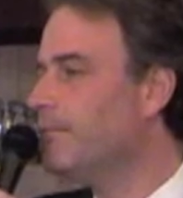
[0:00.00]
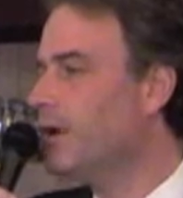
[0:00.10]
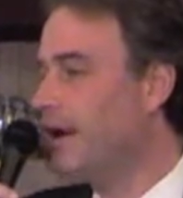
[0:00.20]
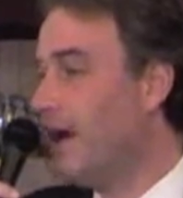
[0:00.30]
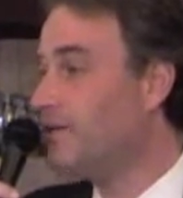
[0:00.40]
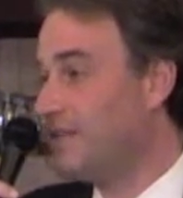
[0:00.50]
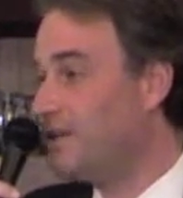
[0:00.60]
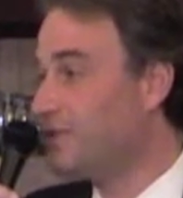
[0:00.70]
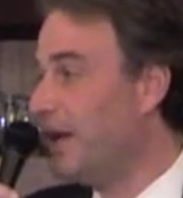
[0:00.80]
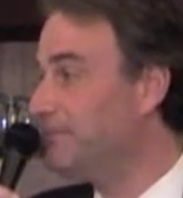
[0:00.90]
But now it's
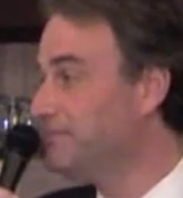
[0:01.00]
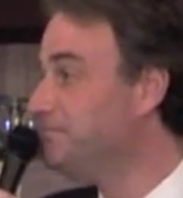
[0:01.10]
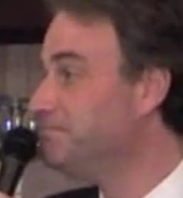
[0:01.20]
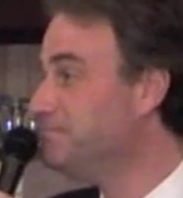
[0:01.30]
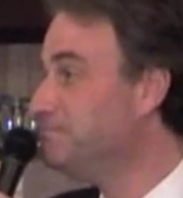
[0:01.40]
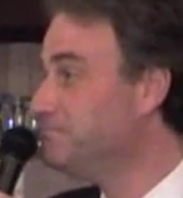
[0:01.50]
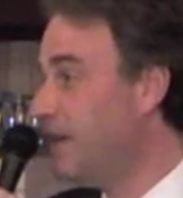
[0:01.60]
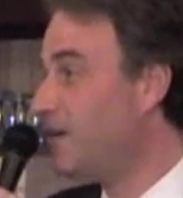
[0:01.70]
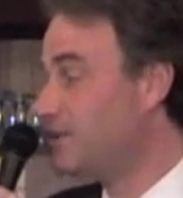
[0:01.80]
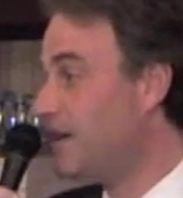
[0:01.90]
our time.
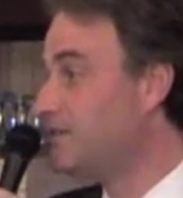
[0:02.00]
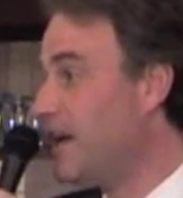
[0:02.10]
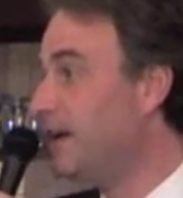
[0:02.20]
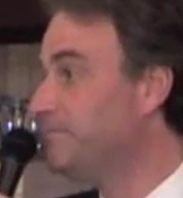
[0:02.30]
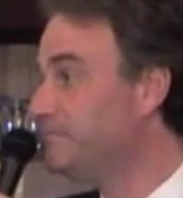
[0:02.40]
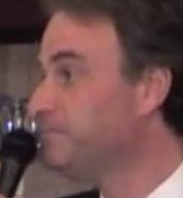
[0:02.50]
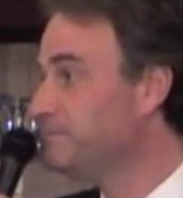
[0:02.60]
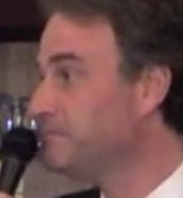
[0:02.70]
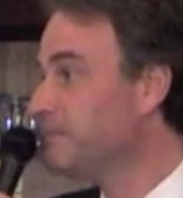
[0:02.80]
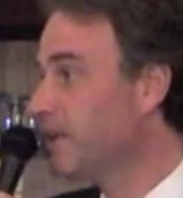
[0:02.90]
Now it's our time.
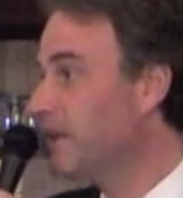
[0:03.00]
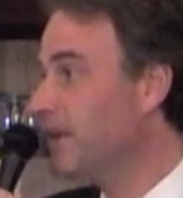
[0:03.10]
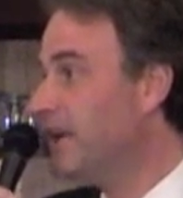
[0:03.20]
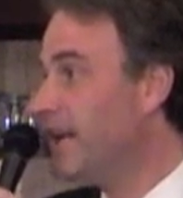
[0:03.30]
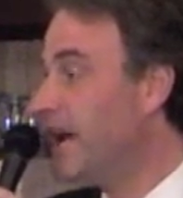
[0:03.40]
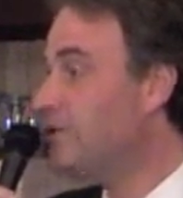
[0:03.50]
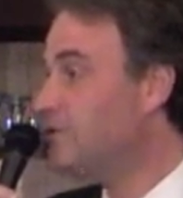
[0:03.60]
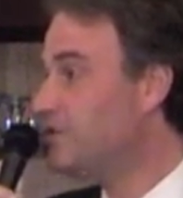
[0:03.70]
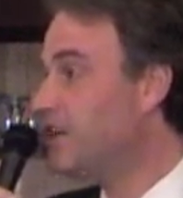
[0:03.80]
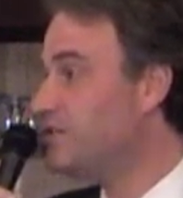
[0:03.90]
And I
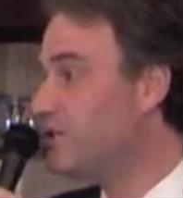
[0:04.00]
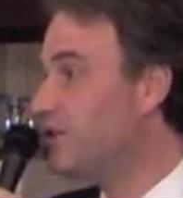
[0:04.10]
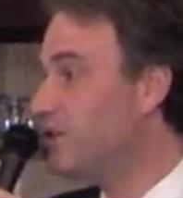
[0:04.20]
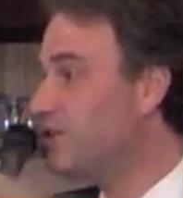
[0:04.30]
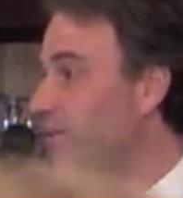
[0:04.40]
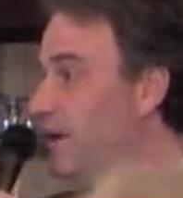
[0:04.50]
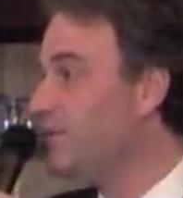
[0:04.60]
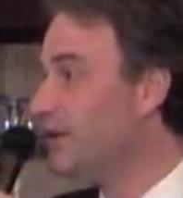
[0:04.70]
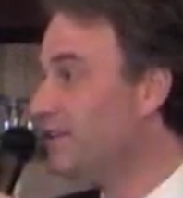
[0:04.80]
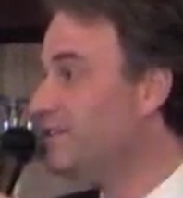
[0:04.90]
would suggest to you the
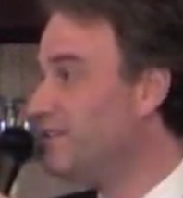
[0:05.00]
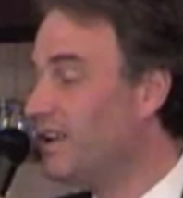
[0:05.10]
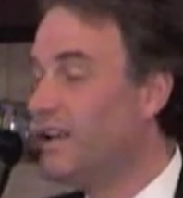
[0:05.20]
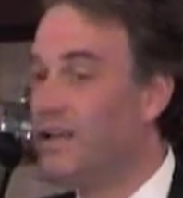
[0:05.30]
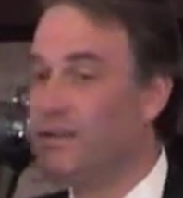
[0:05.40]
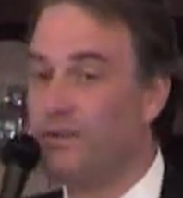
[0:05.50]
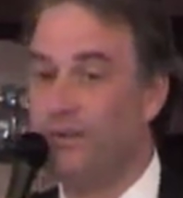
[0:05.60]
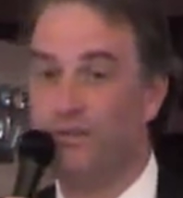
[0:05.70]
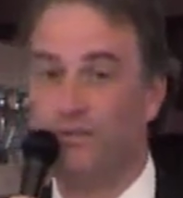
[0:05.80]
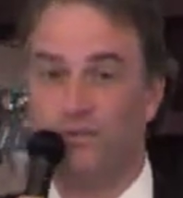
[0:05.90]
Republic is
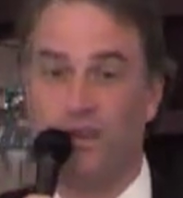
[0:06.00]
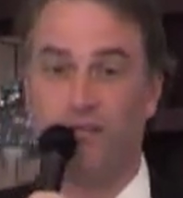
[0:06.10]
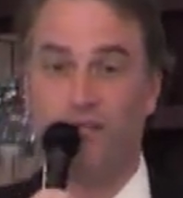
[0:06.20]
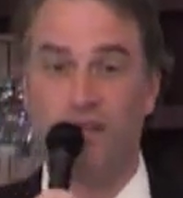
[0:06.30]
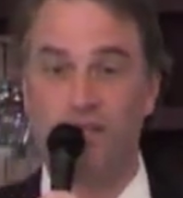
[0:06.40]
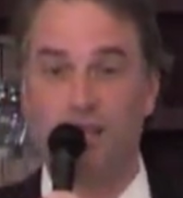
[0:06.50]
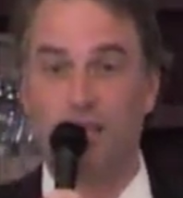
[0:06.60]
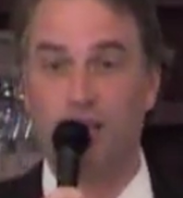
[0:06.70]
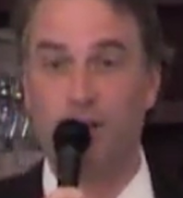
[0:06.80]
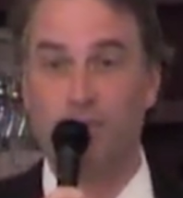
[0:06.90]
facing
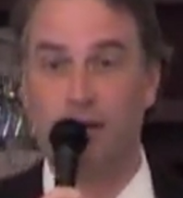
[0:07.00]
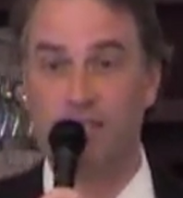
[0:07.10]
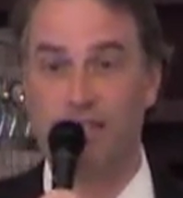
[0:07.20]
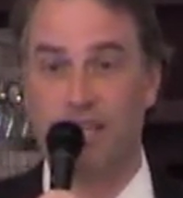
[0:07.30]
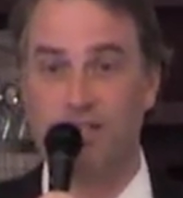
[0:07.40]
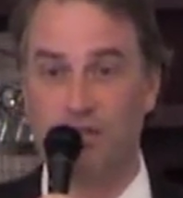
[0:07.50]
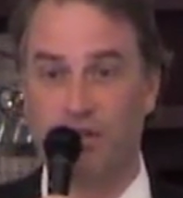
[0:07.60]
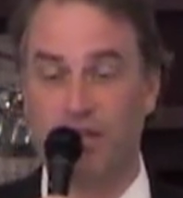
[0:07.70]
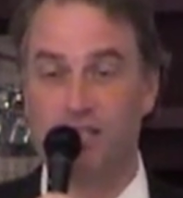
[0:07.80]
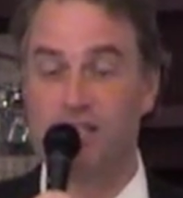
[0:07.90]
a clear and present
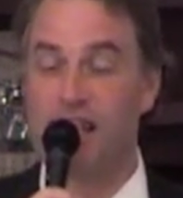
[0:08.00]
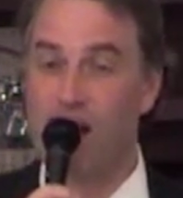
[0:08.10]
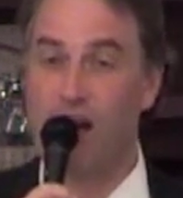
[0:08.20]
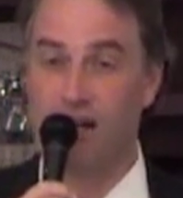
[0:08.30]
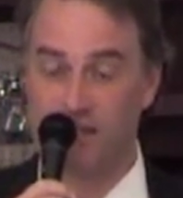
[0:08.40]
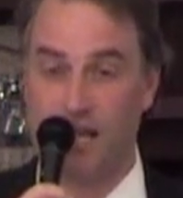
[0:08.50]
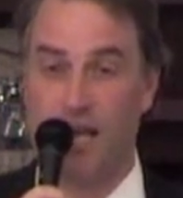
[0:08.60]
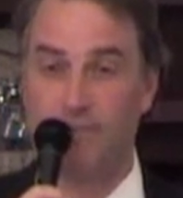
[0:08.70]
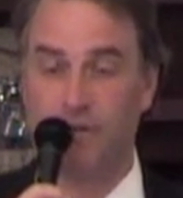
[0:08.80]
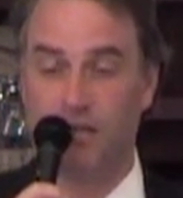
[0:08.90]
danger, and it's now our time